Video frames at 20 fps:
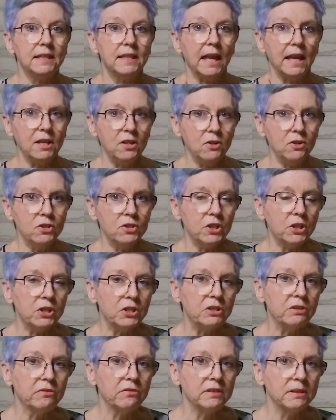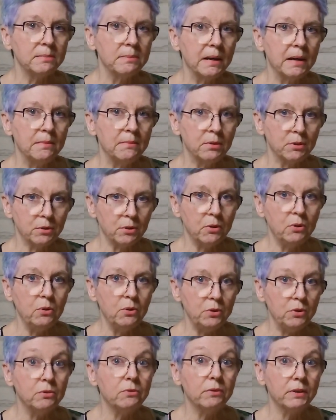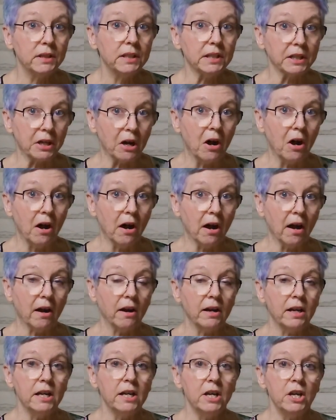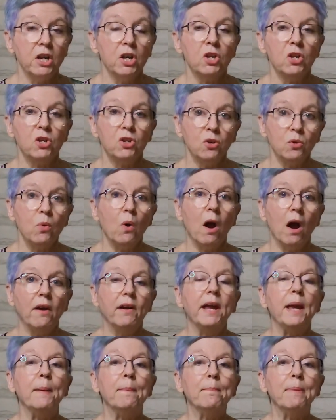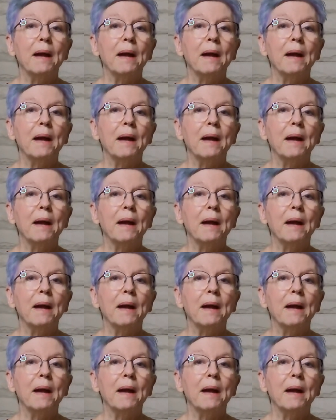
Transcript: then you start to remember who you really are. You are a